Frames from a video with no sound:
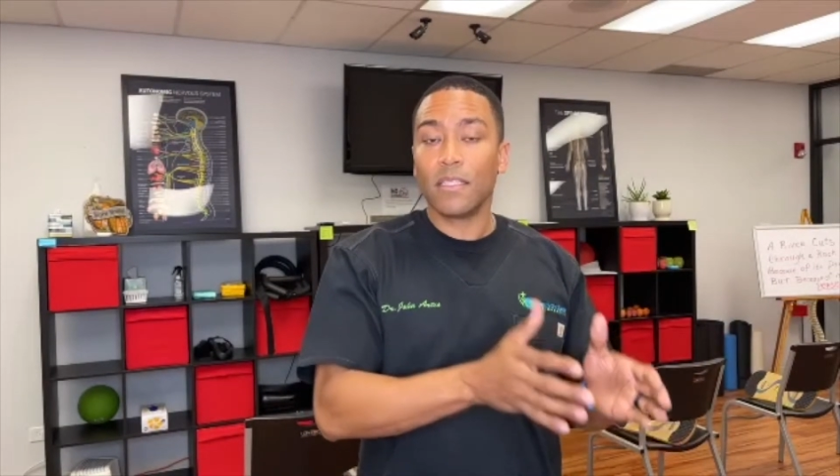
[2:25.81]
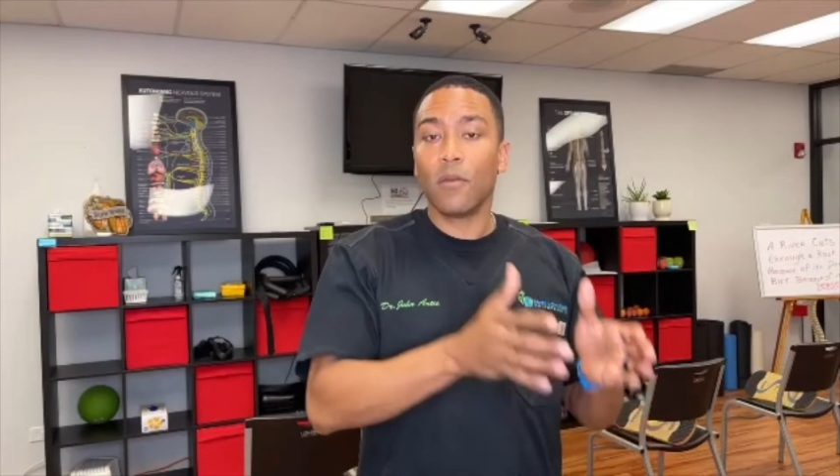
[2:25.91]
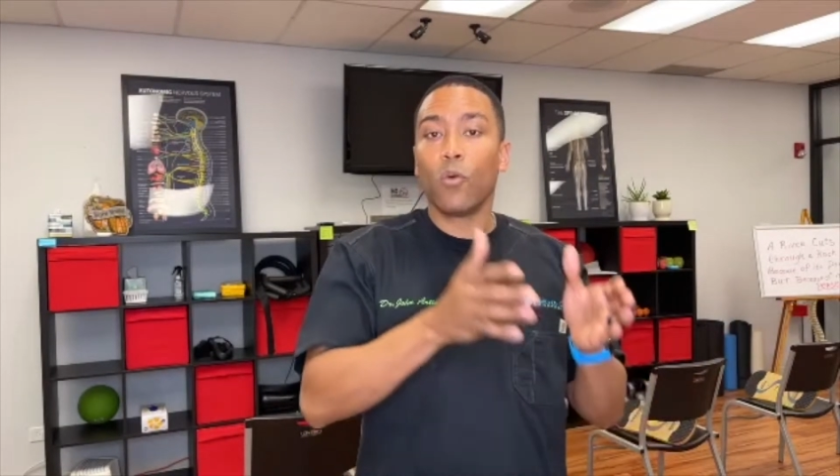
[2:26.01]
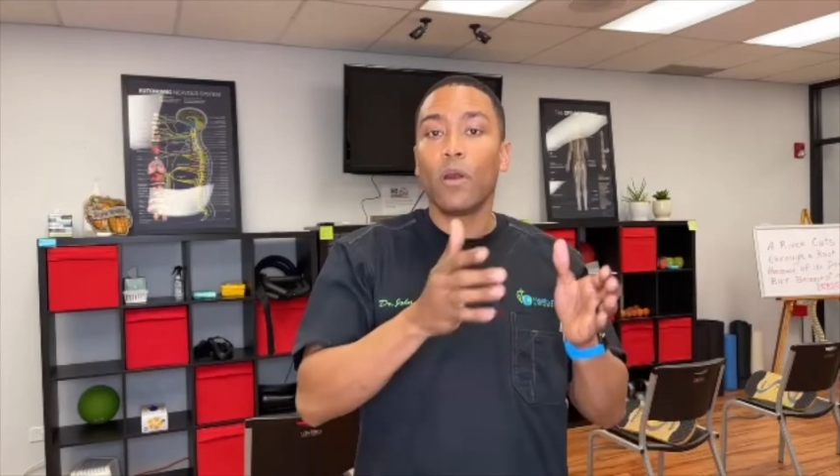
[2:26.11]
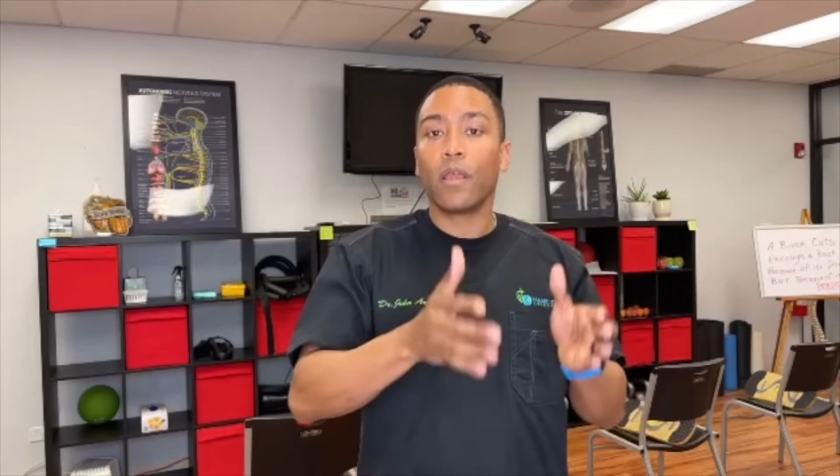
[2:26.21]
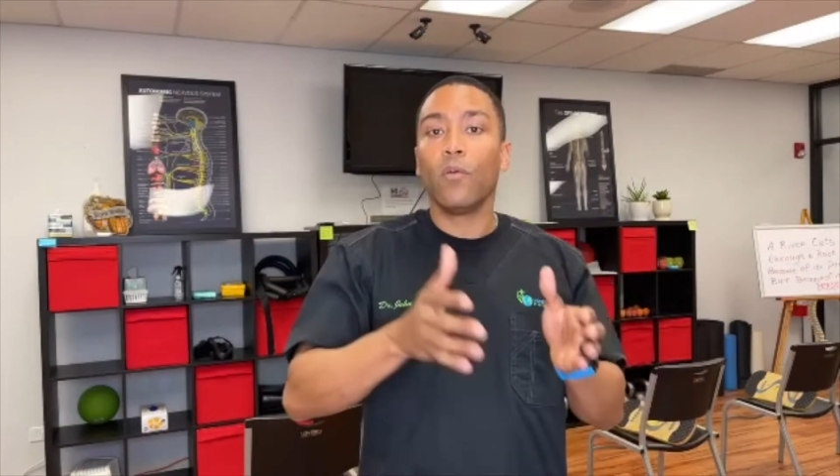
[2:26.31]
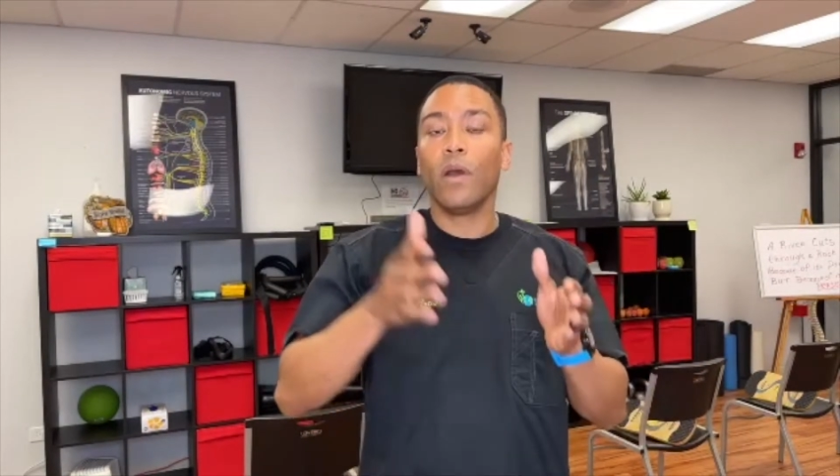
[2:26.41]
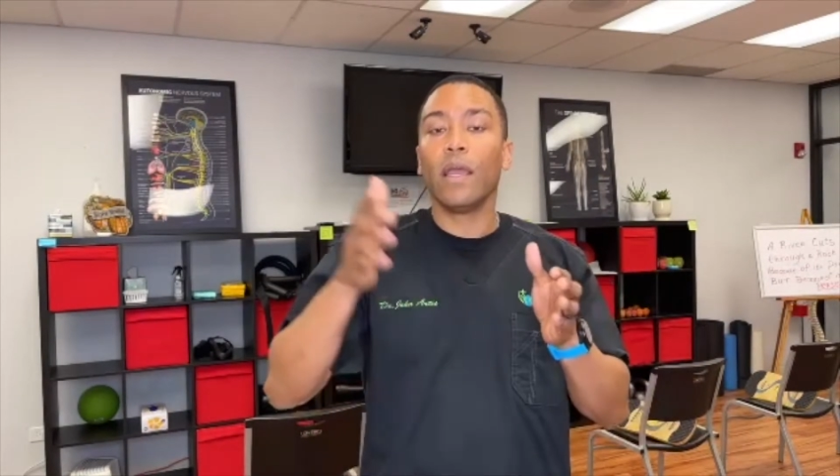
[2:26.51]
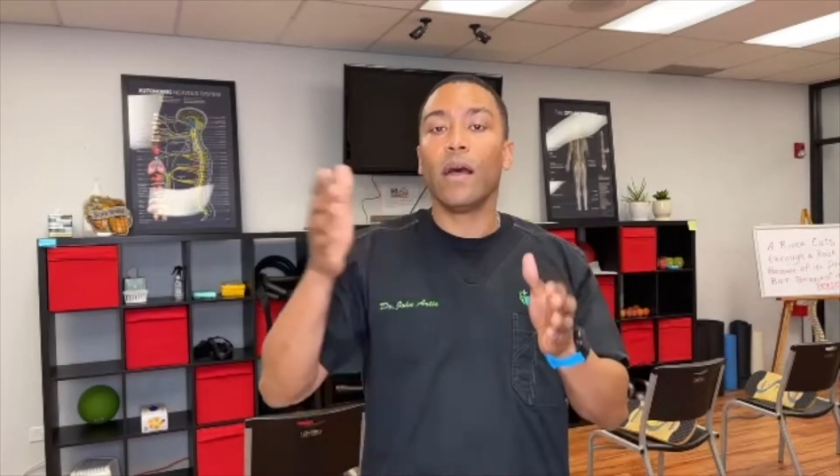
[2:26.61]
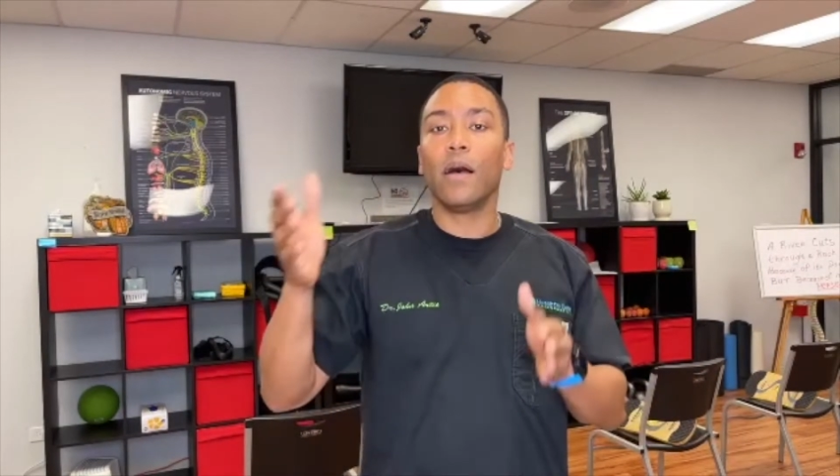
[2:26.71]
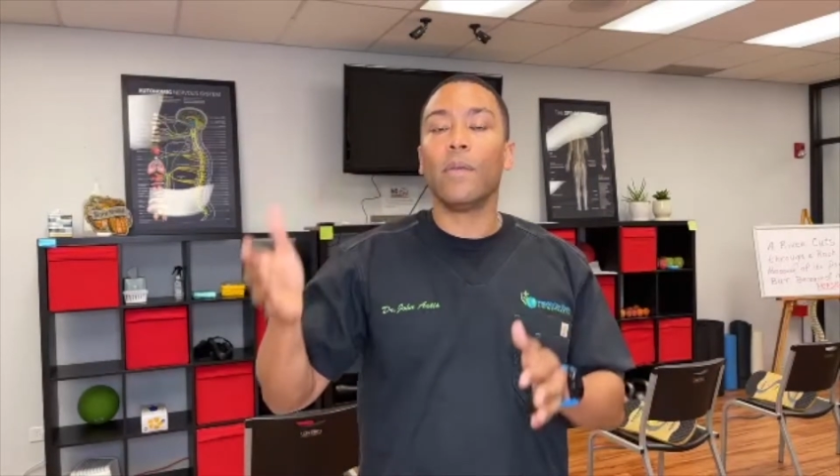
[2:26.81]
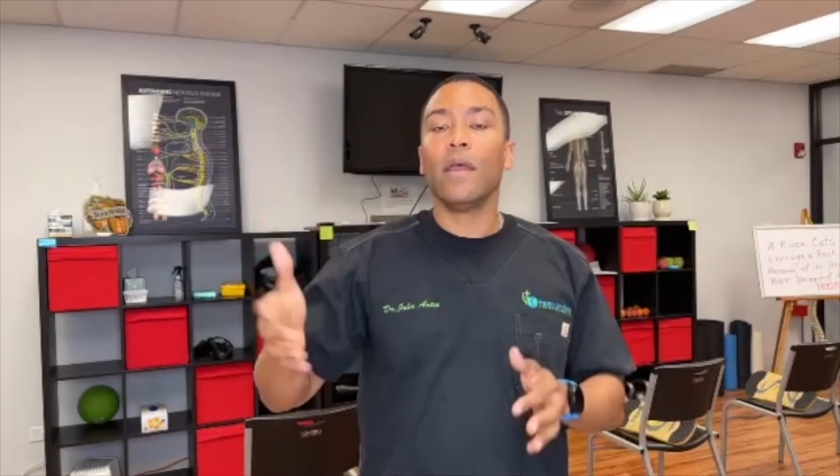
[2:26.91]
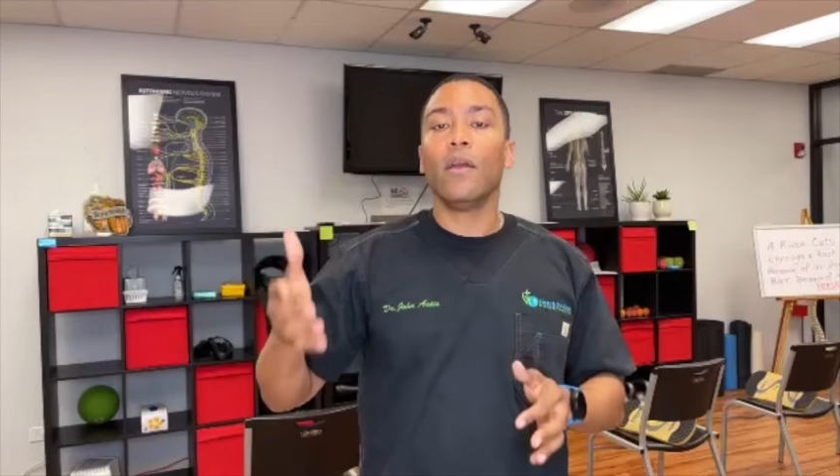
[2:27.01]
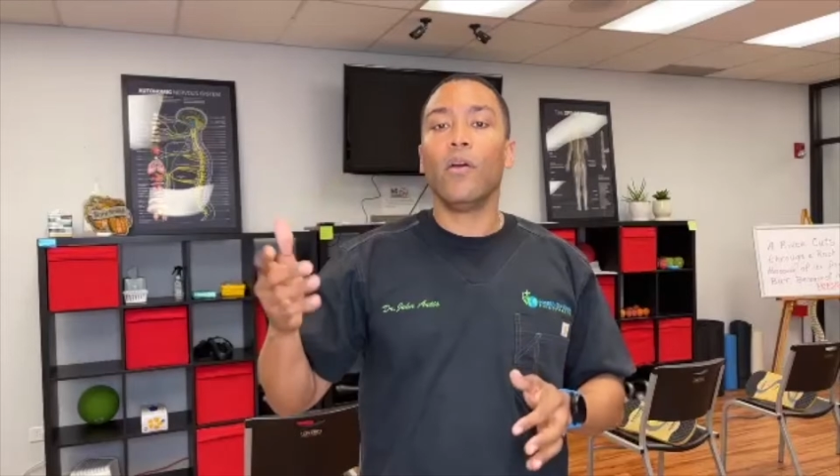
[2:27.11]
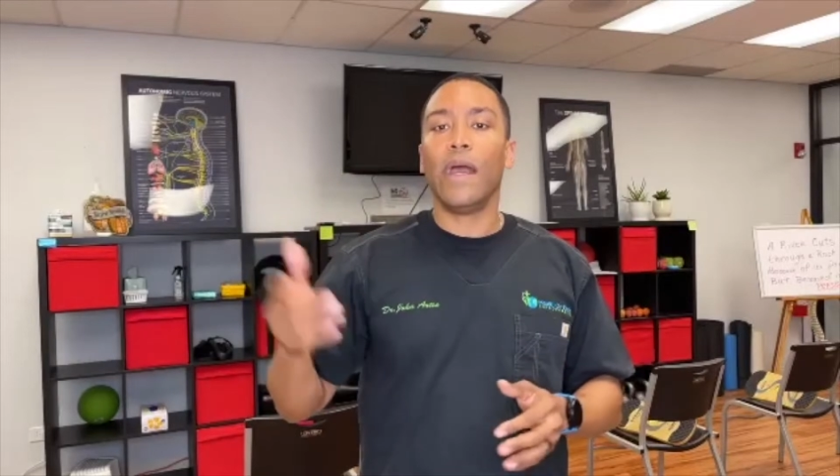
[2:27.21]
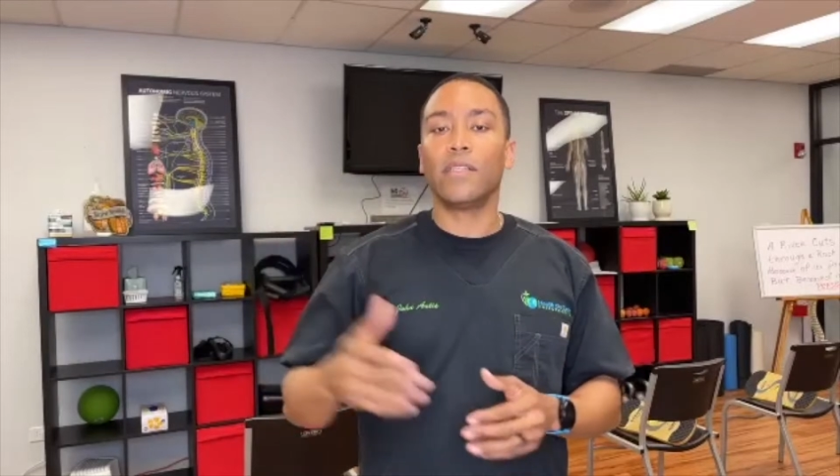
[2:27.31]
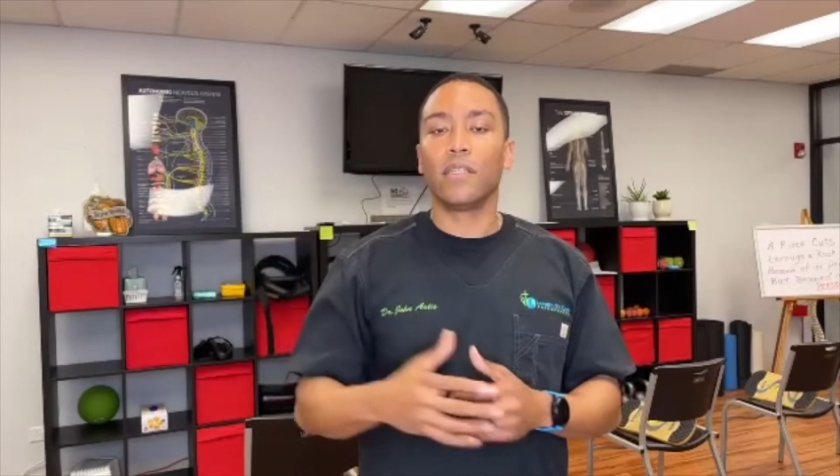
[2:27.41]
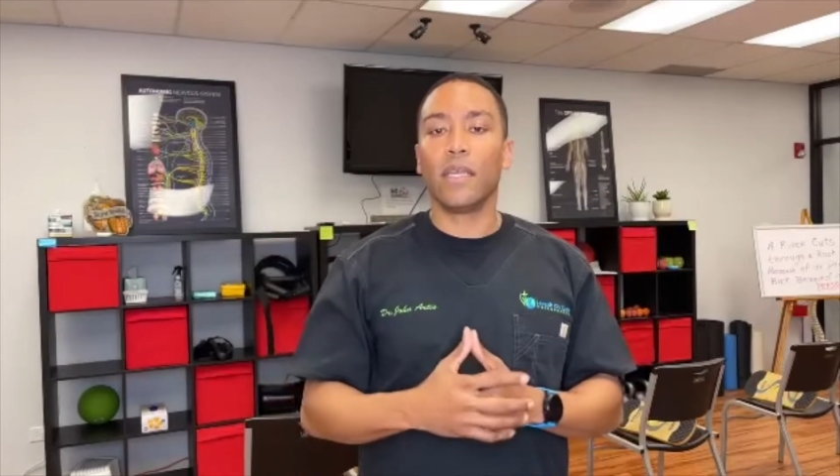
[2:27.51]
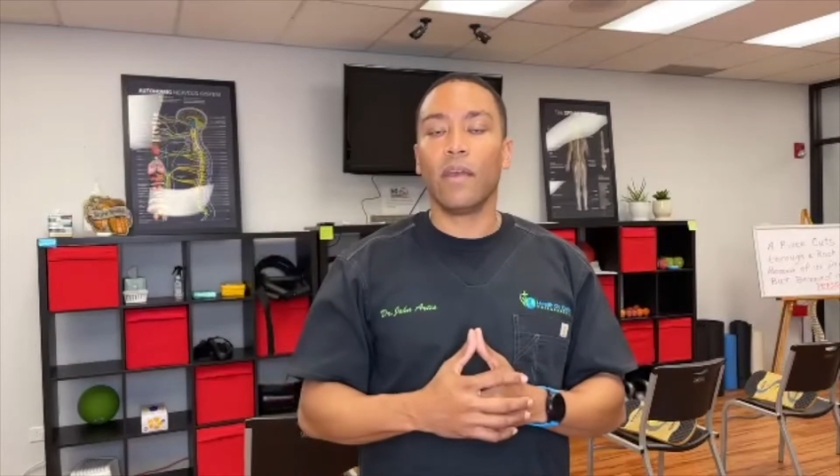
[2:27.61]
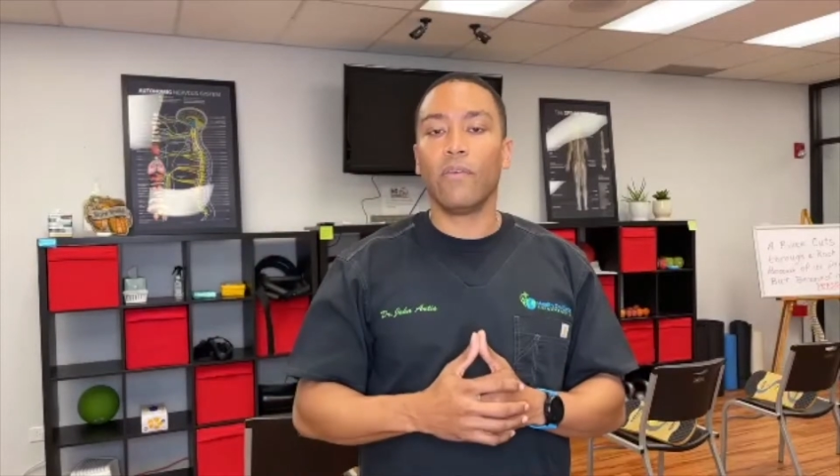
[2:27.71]
and work your way up
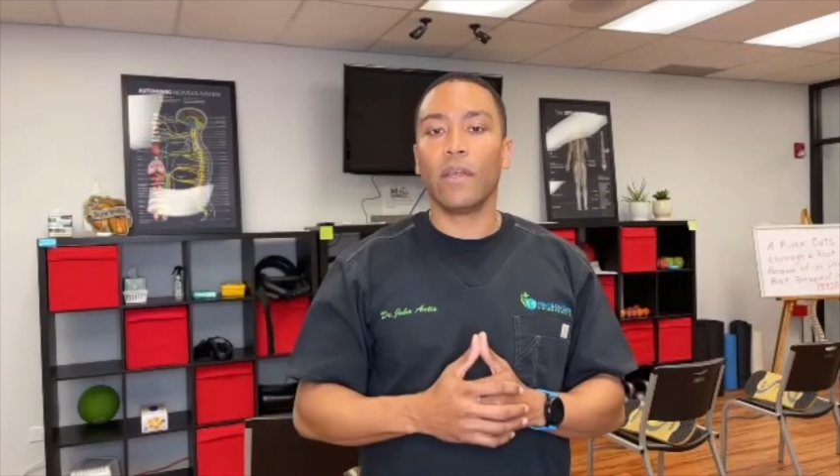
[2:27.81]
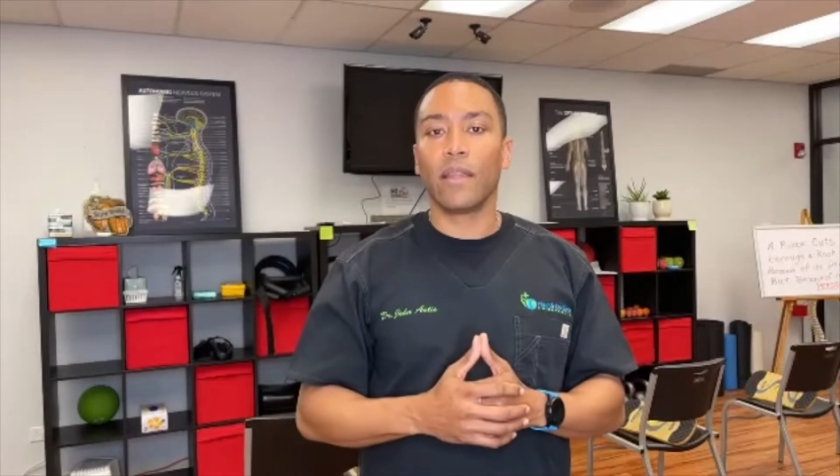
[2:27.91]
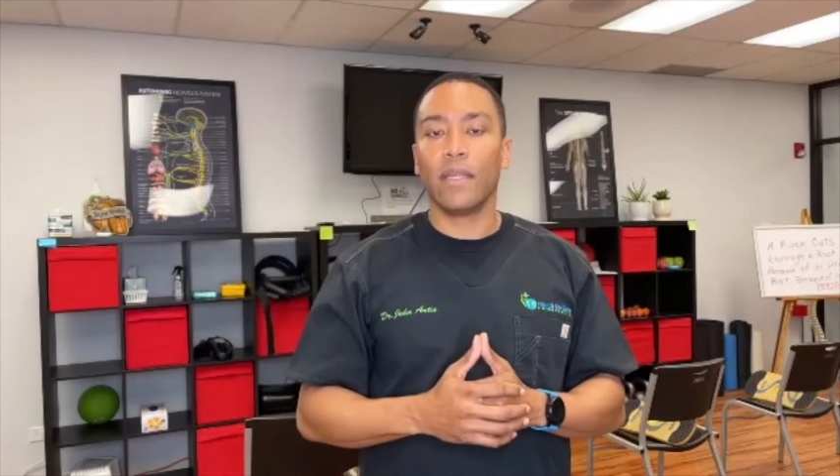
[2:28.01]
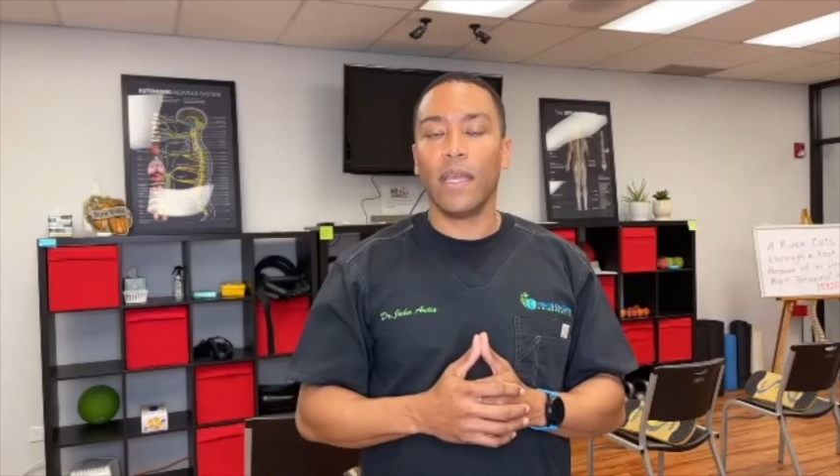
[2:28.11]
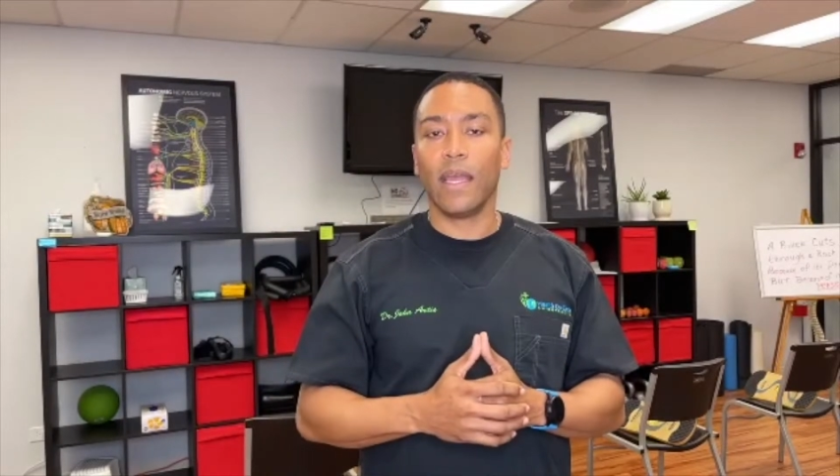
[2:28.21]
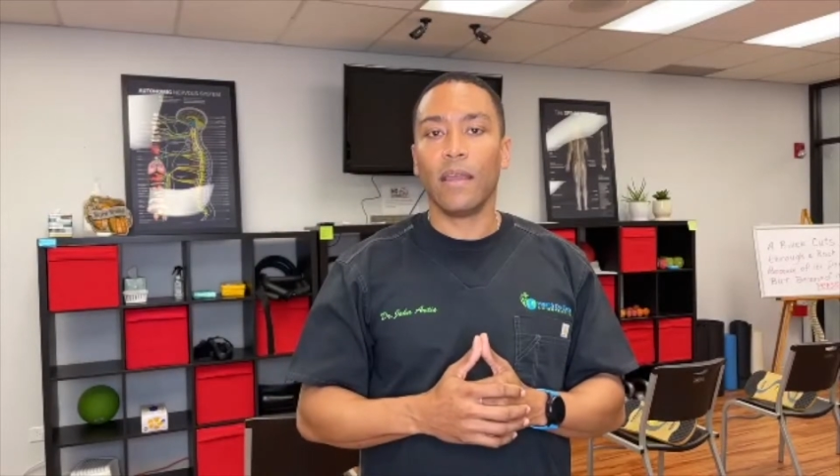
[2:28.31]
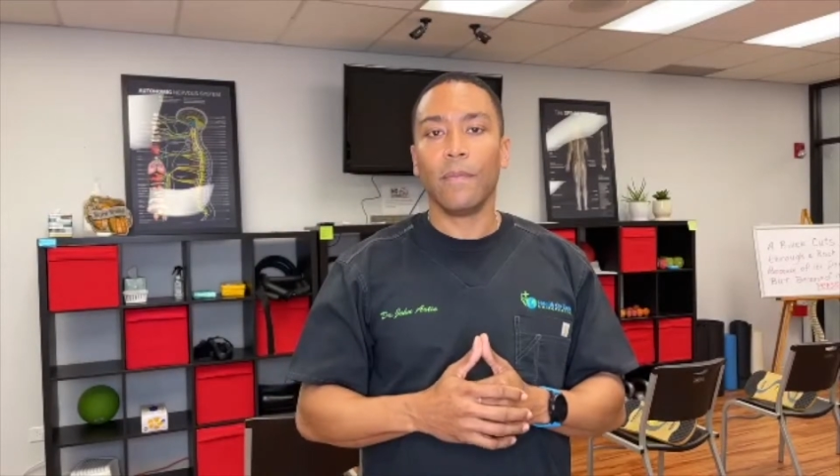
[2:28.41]
gradually every other day.